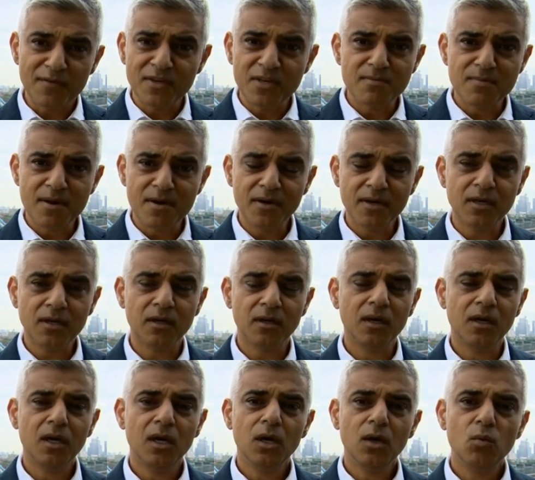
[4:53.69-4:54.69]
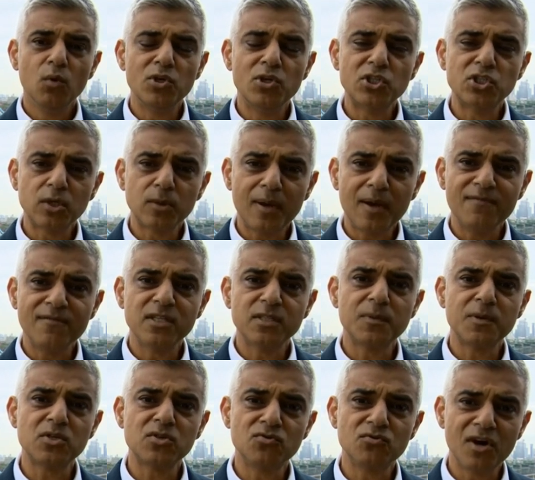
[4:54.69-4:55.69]
loving America, we should stop having
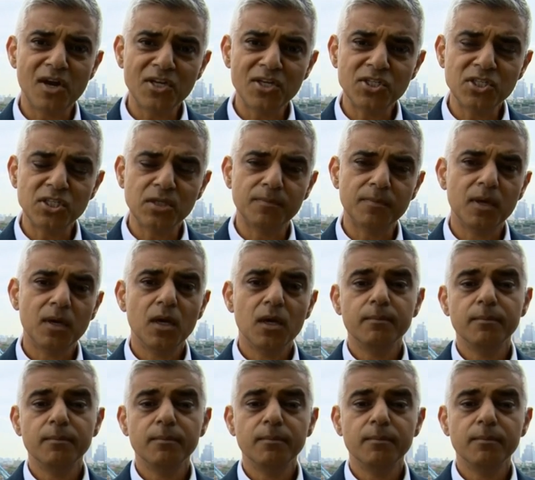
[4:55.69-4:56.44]
a special relationship,